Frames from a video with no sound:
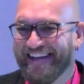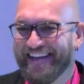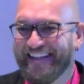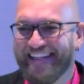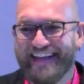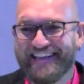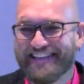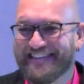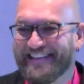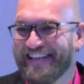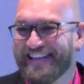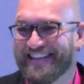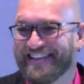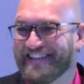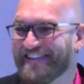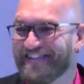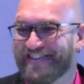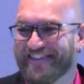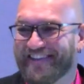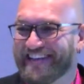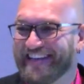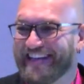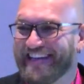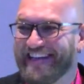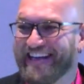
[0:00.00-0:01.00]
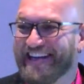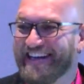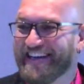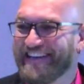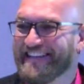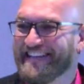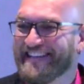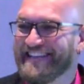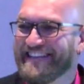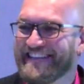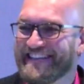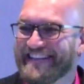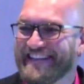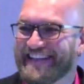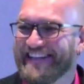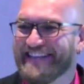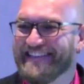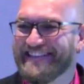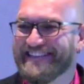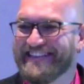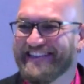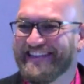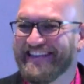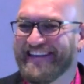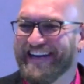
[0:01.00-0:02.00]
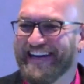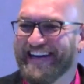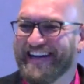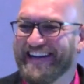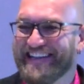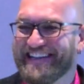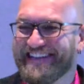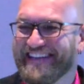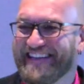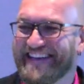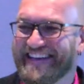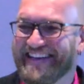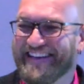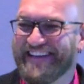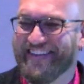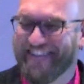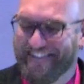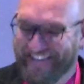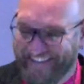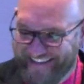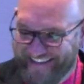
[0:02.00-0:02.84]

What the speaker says: That shit don't work out. Sorry, you know